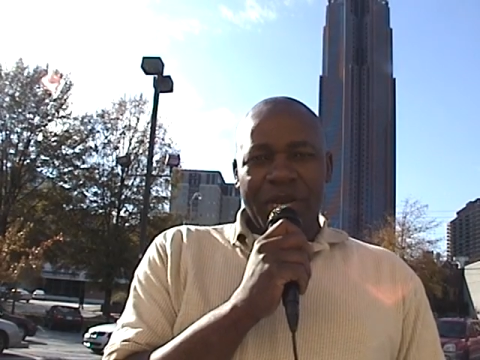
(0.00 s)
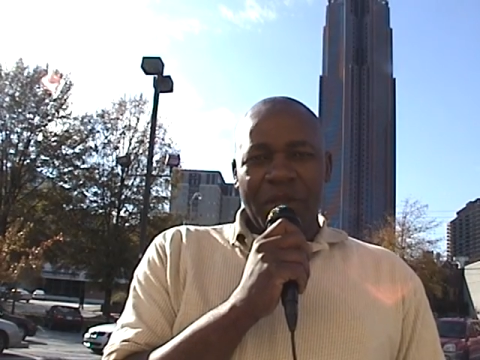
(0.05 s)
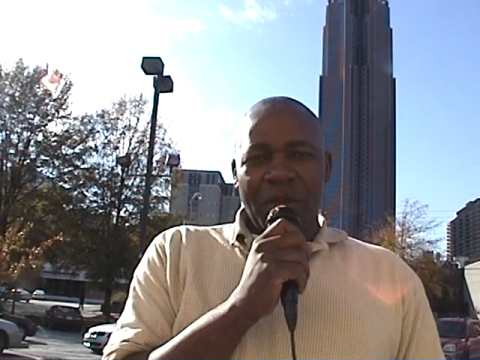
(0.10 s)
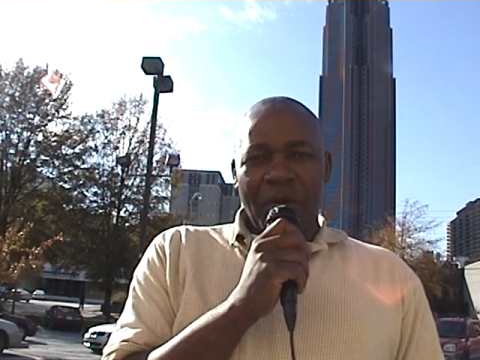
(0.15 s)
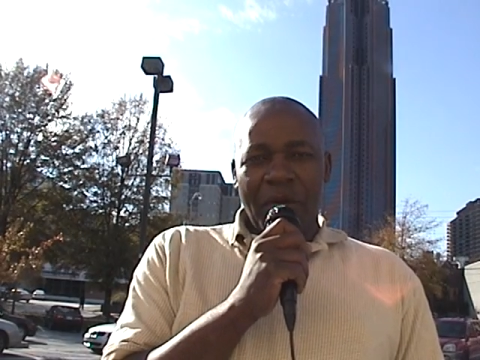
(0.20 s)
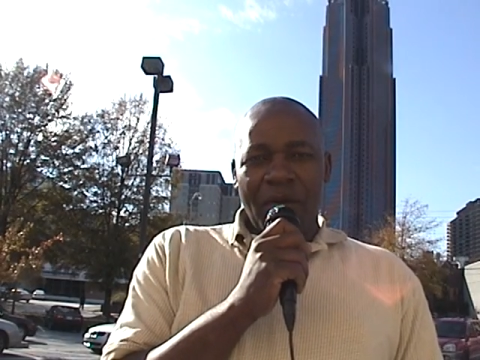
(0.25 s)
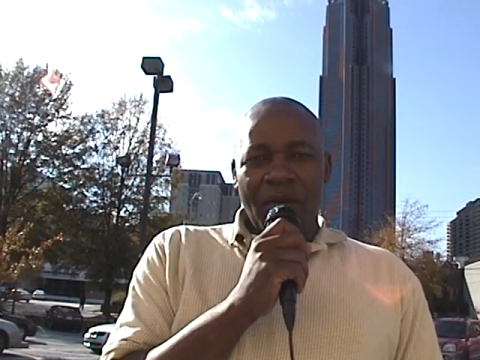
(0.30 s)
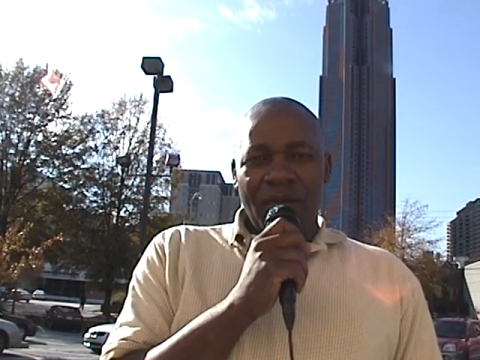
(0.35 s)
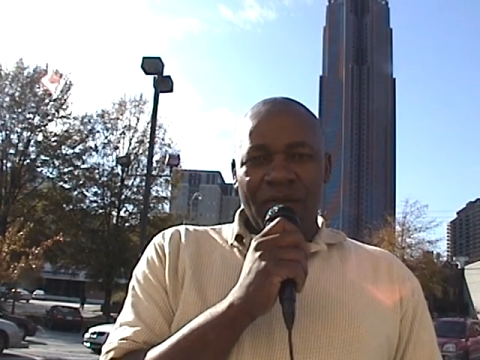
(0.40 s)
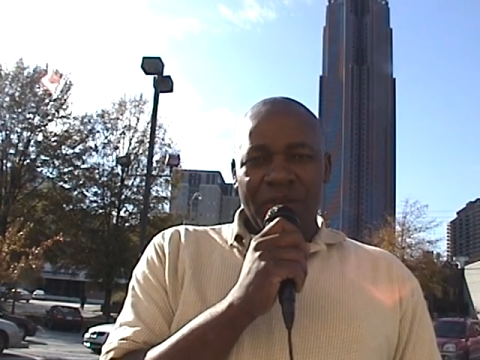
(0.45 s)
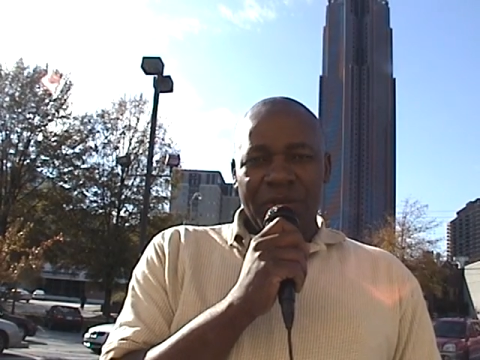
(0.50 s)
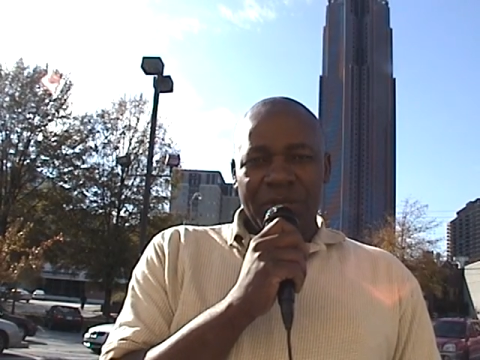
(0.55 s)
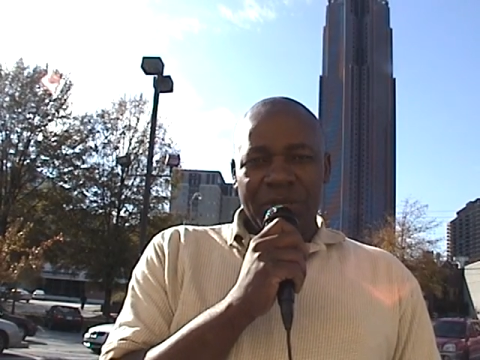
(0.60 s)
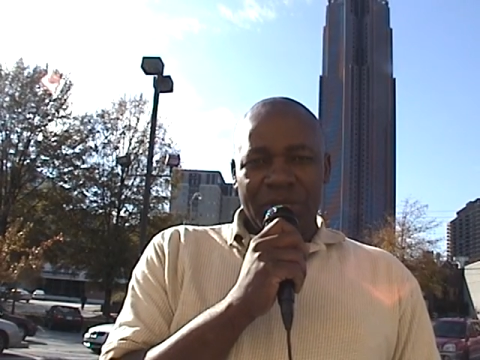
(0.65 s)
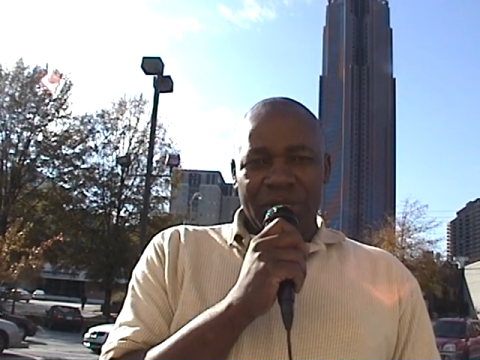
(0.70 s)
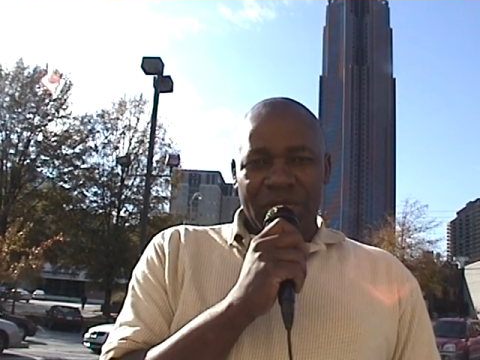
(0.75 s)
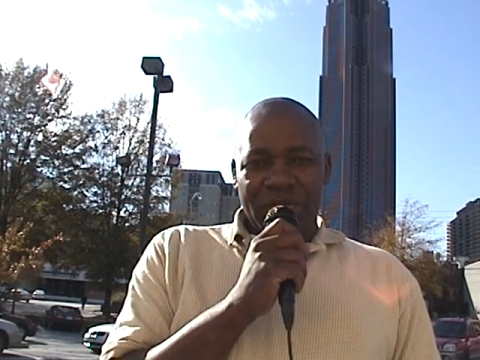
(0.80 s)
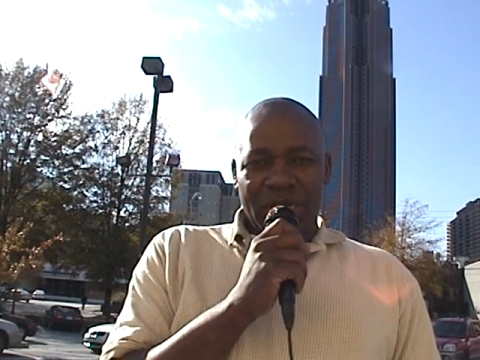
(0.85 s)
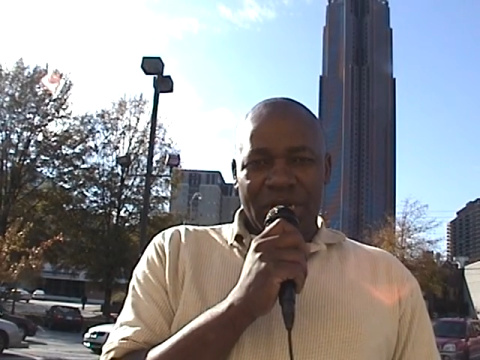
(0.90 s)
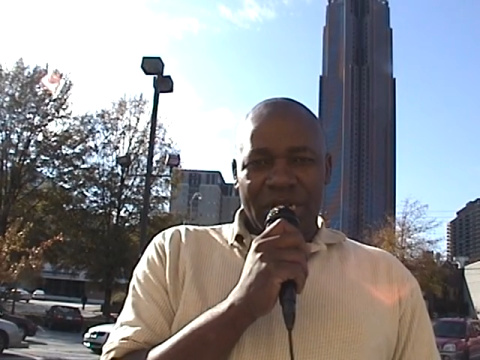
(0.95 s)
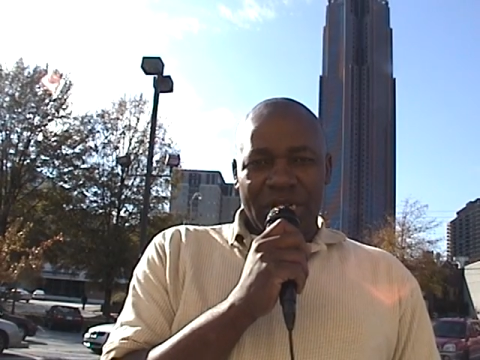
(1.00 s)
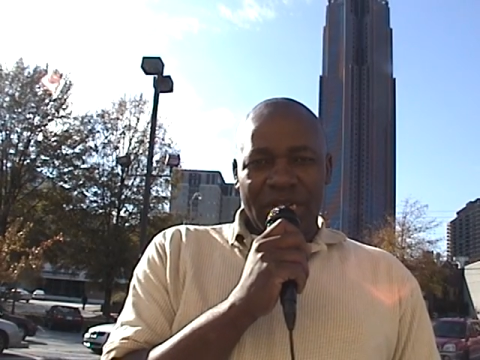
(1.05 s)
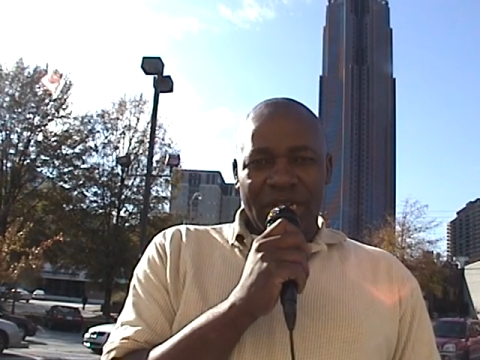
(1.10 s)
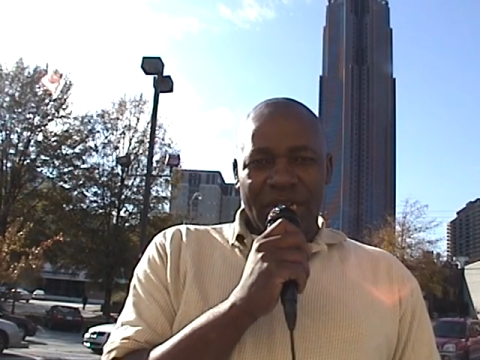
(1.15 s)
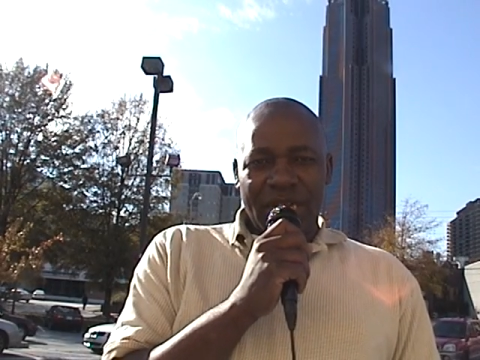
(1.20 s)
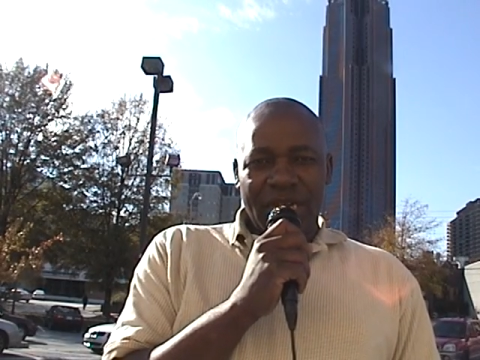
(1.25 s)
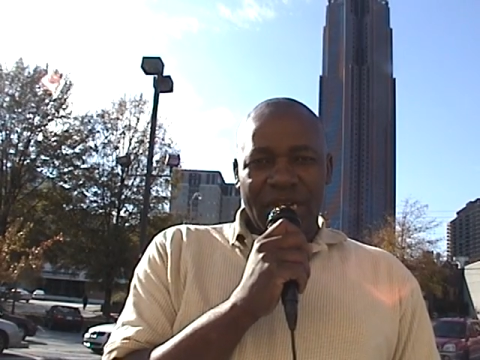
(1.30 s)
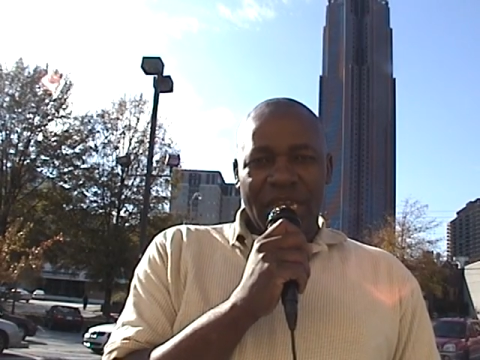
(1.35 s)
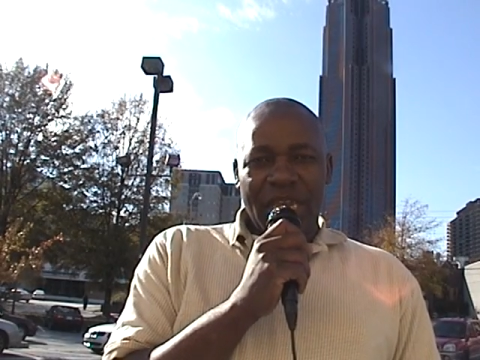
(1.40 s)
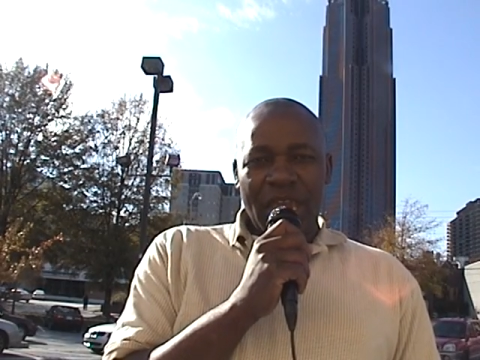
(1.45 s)
you visited
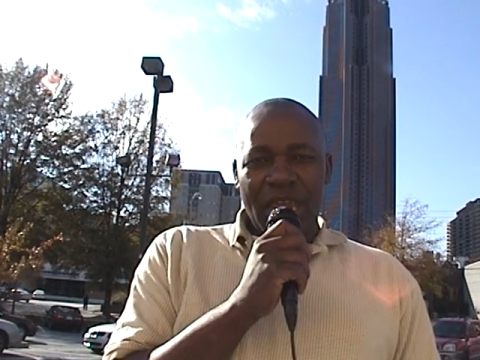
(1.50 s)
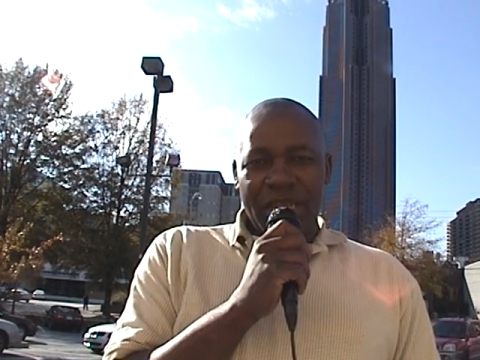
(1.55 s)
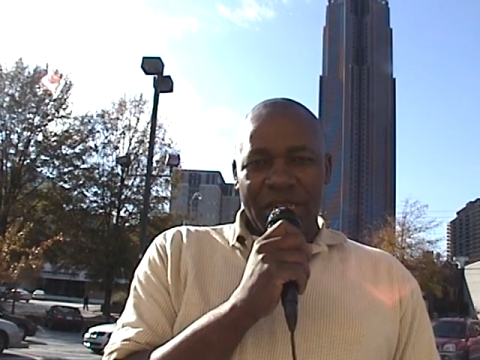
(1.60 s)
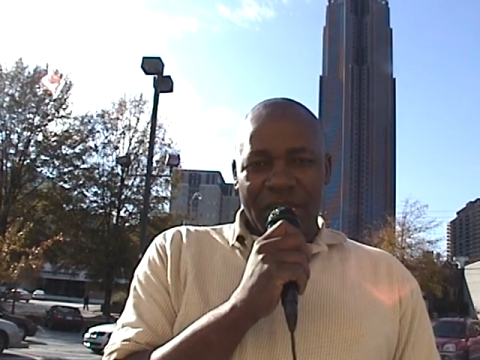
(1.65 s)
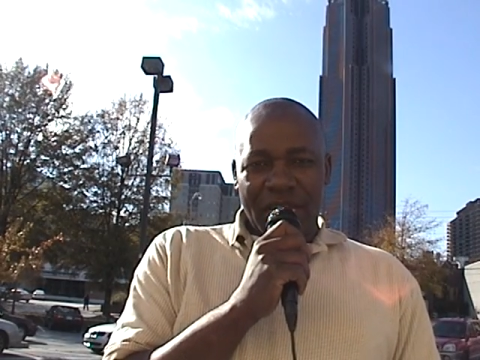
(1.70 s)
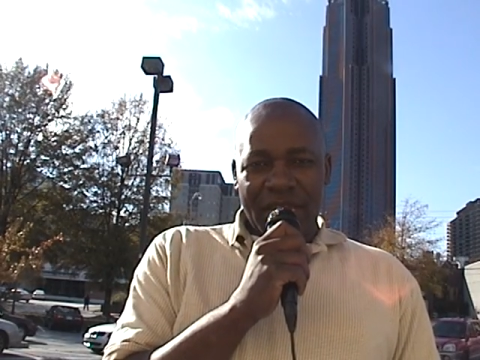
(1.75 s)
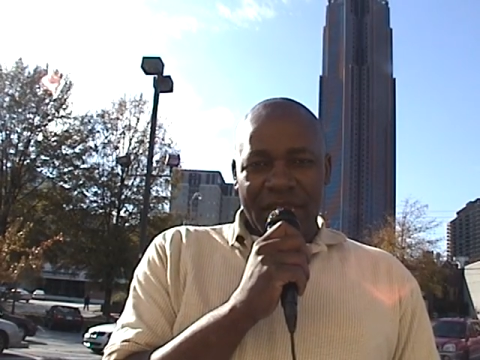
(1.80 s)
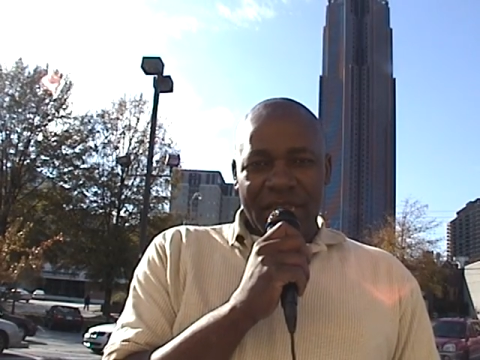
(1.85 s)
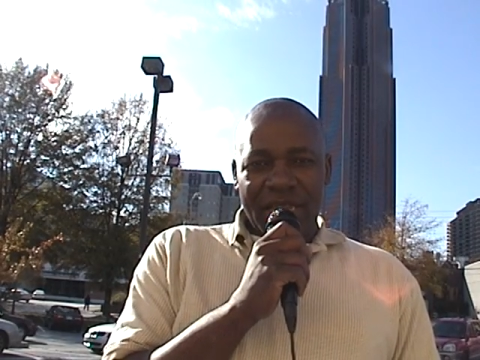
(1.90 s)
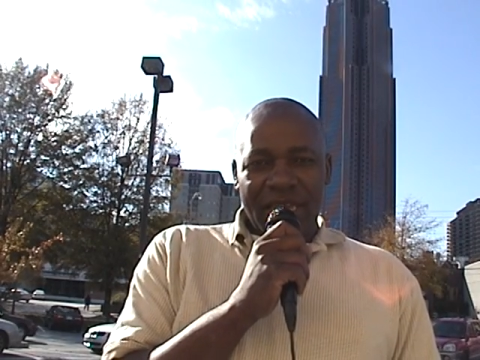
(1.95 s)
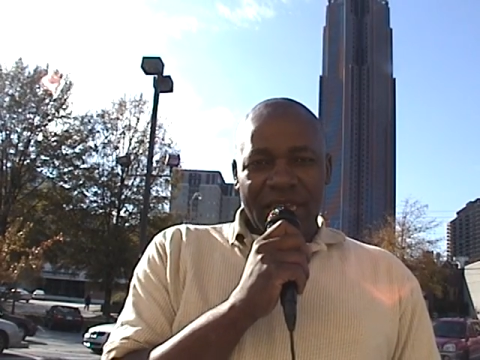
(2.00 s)
uh, Kenya